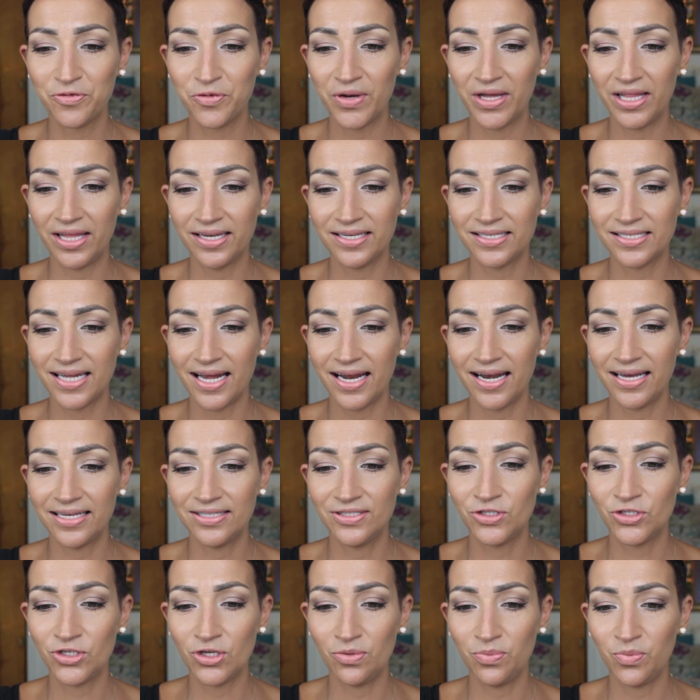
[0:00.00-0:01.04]
and realized I
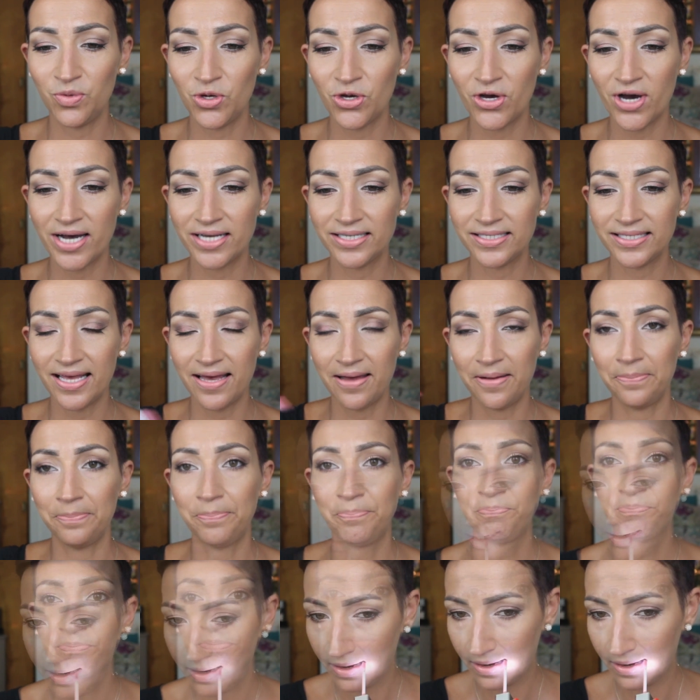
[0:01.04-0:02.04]
didn't zoom you guys in.